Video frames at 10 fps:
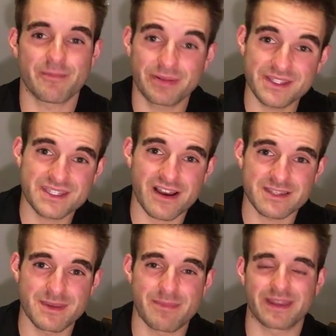please
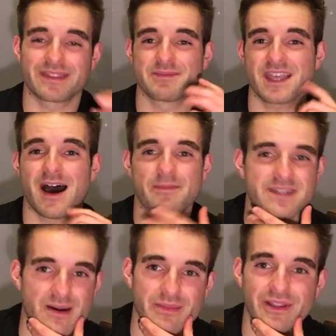toss me a big thumbs up
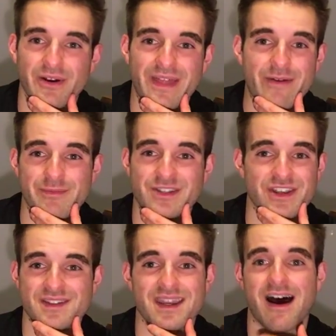down below. That would be
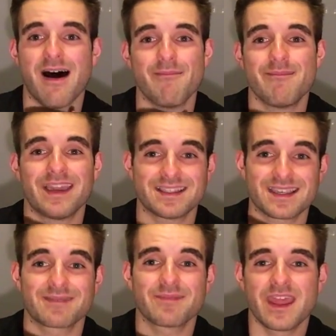just
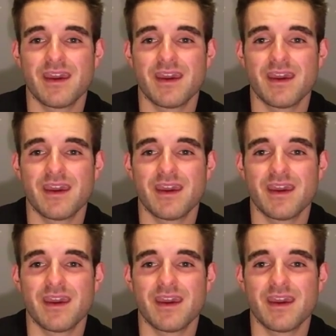amazing.